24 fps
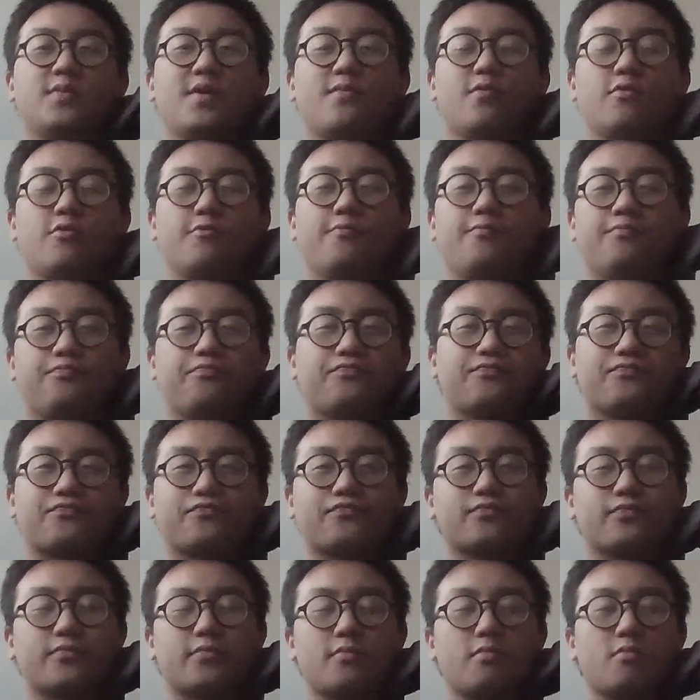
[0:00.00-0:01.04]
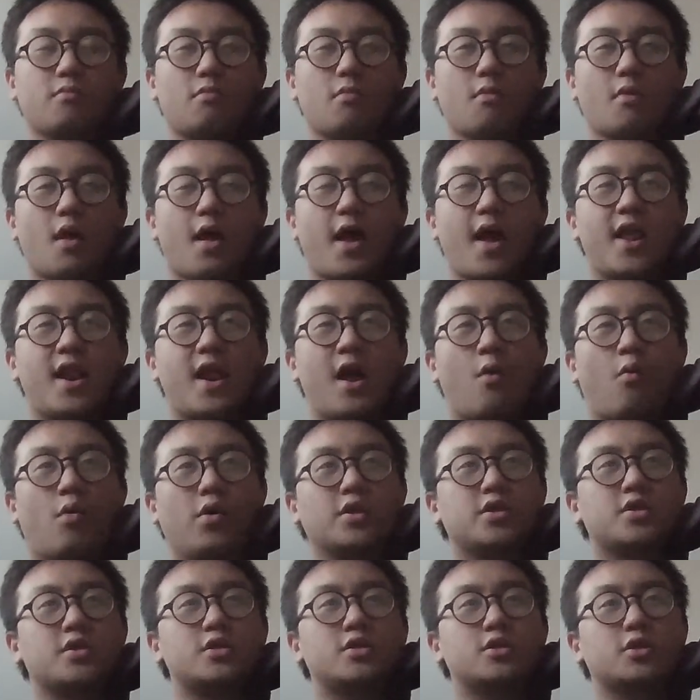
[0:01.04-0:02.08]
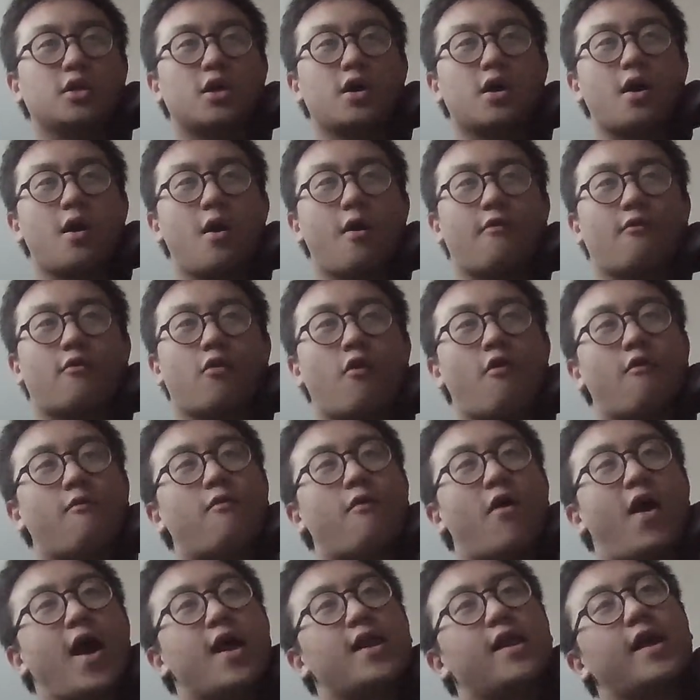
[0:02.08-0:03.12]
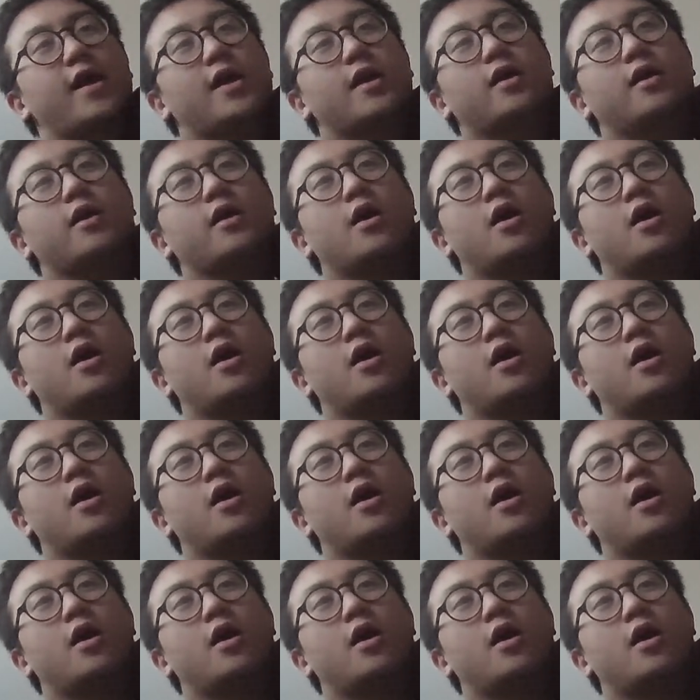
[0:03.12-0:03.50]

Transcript: people. And I wanted to provide, like,